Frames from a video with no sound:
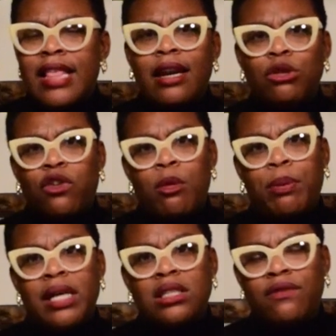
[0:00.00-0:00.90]
that it was from a
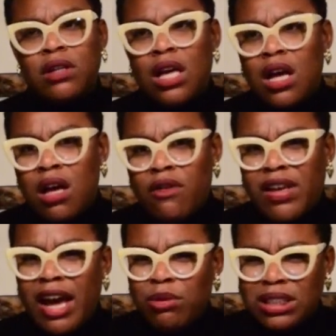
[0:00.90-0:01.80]
place of love.
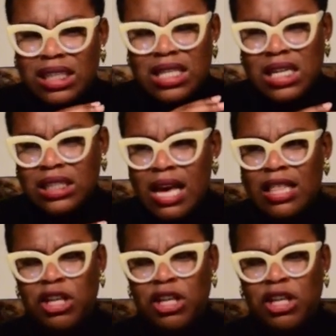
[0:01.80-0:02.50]
And I would see this